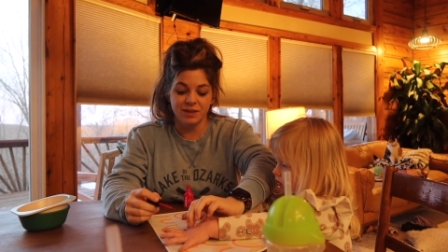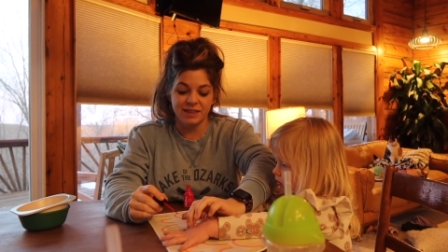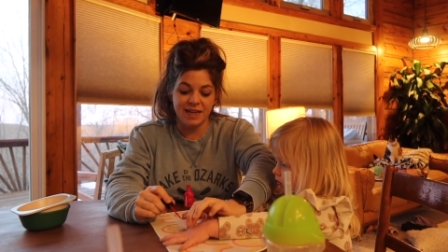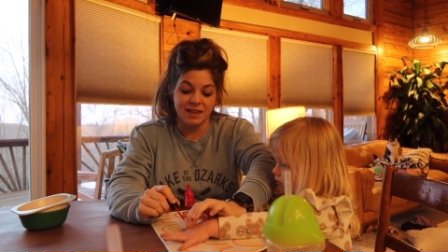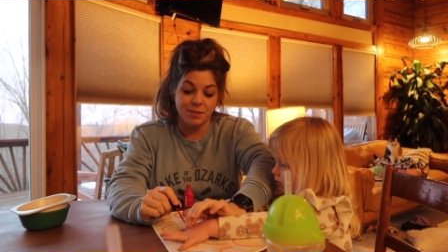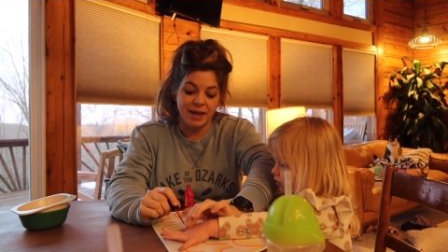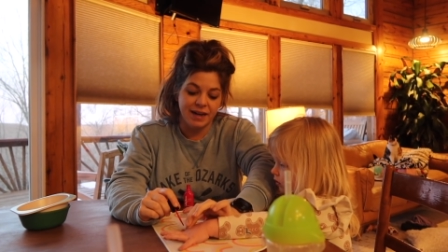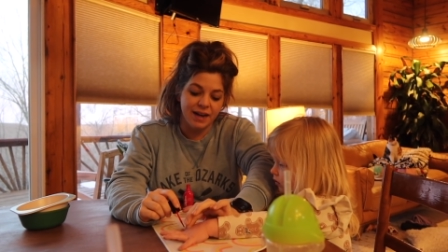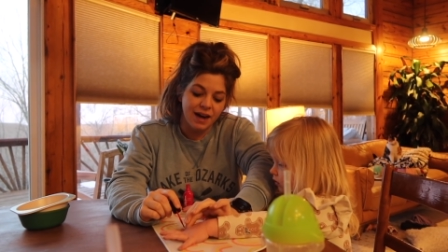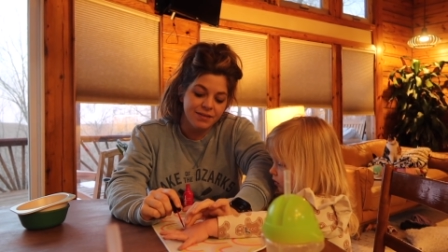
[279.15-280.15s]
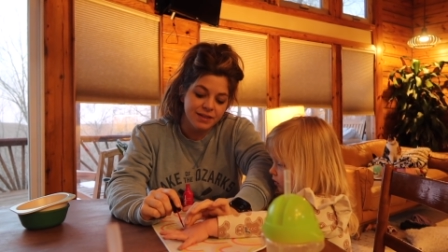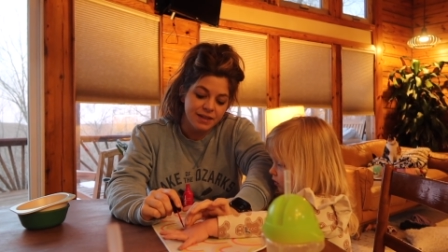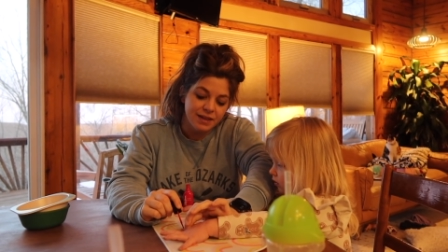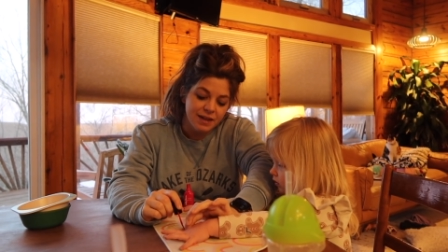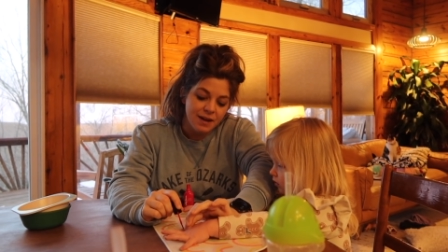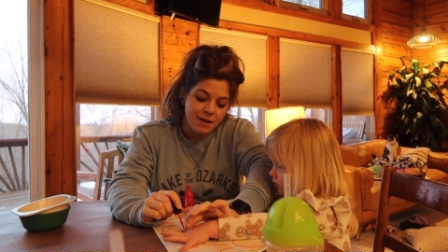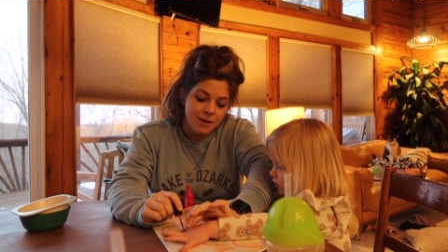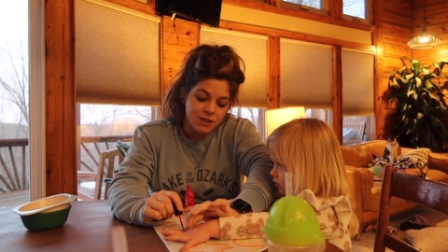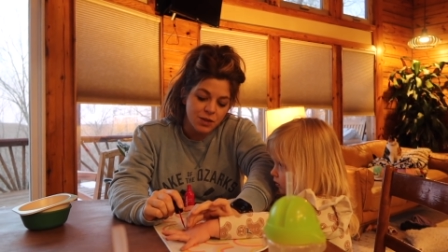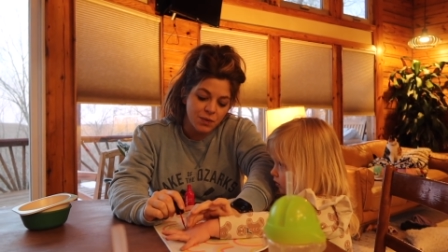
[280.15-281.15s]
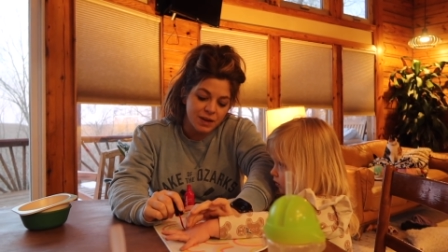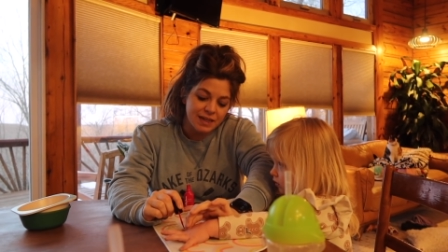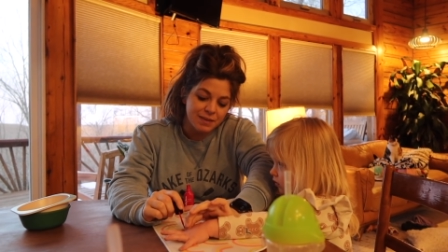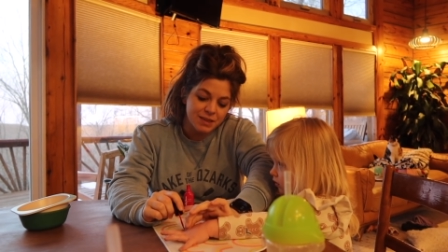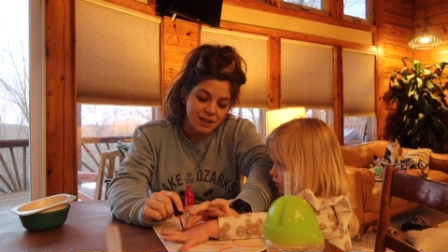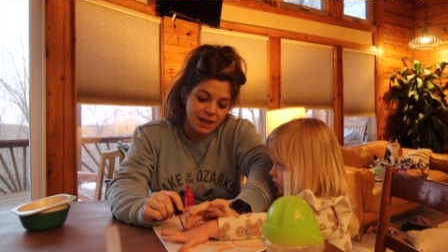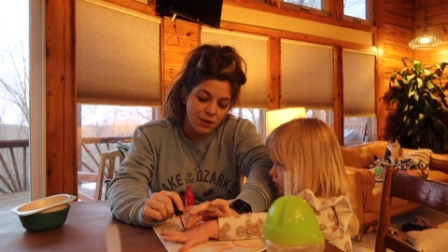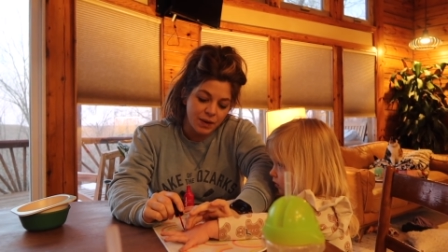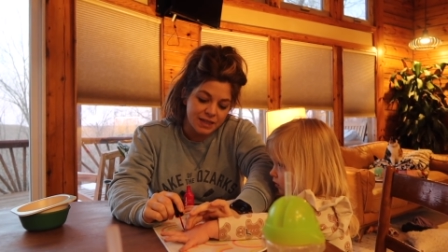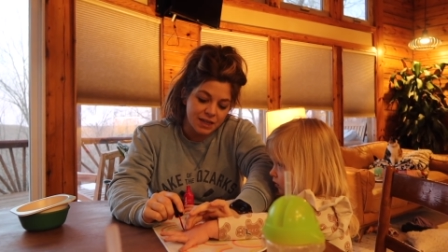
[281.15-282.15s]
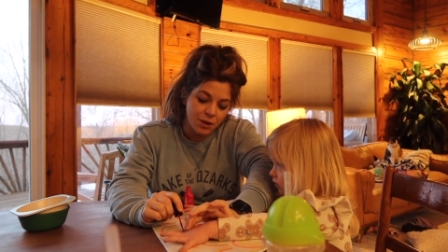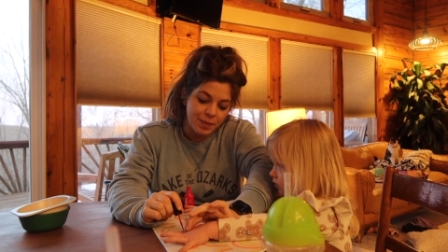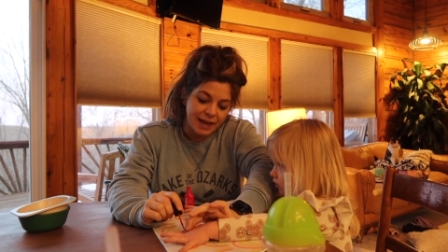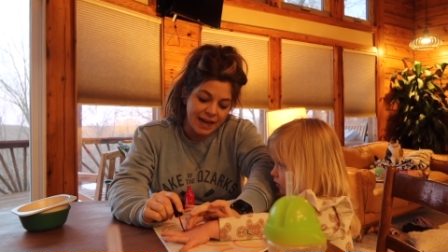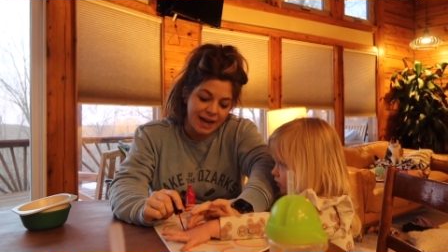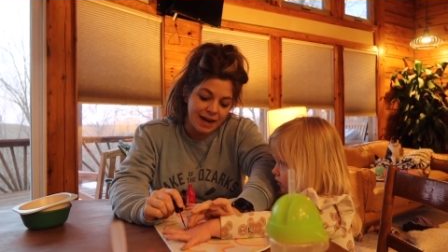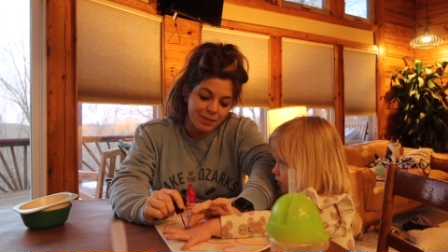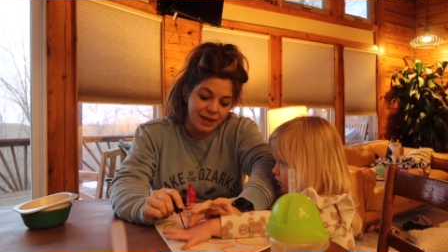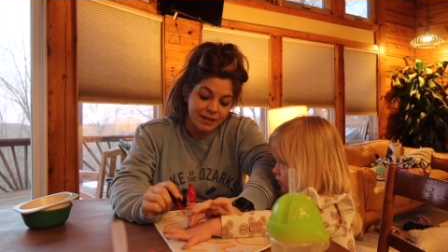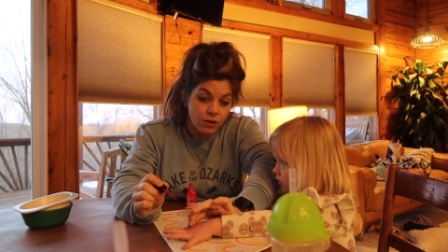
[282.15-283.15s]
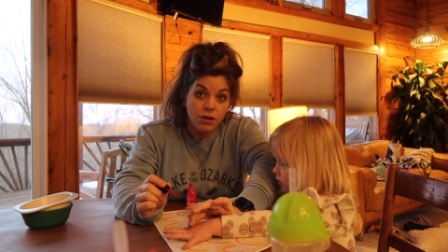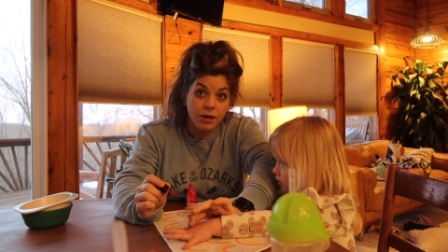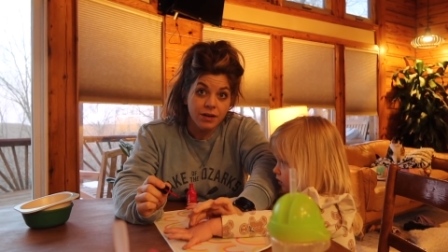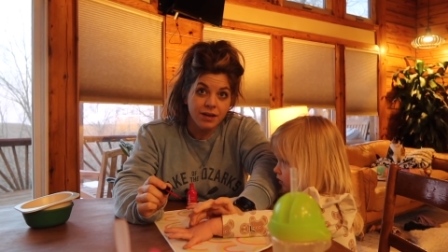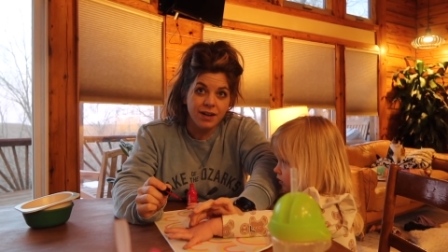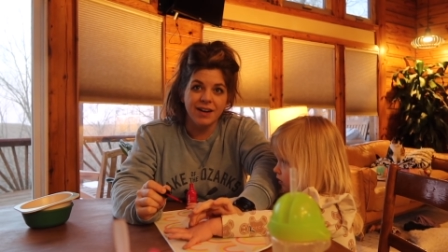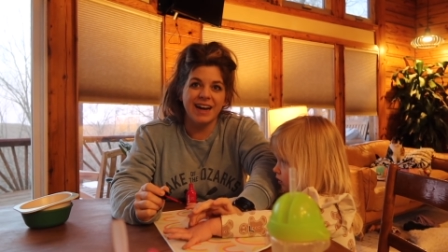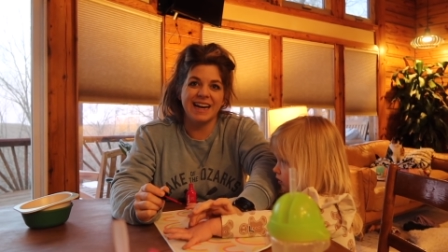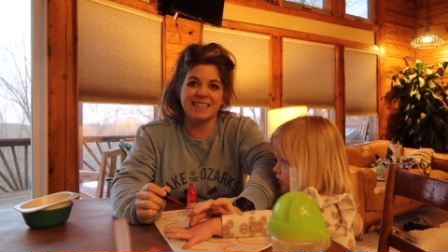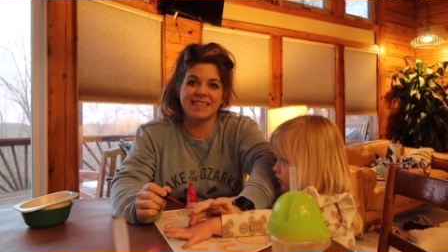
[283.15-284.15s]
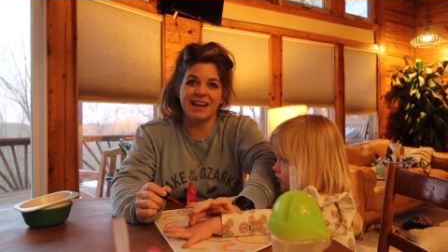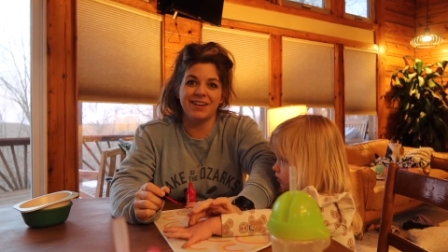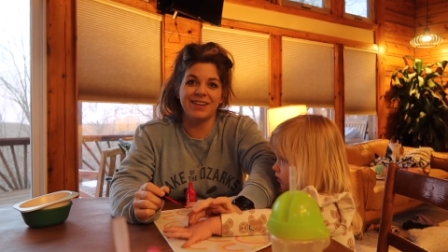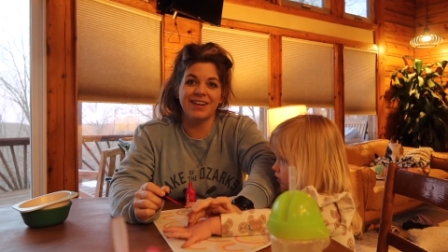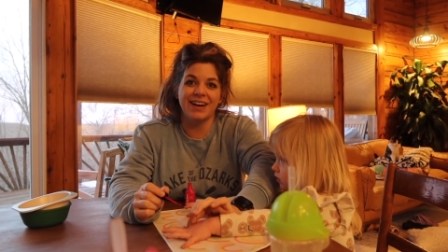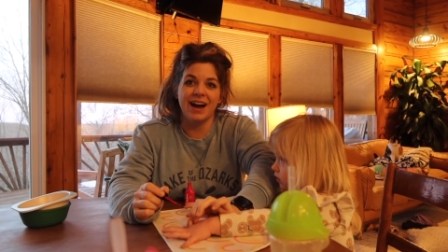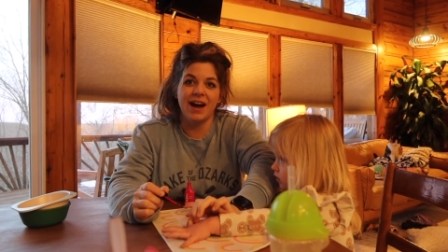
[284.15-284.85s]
would take the band-aid off. So one time she like went to go pick it, and I'm like, no, and I scared her.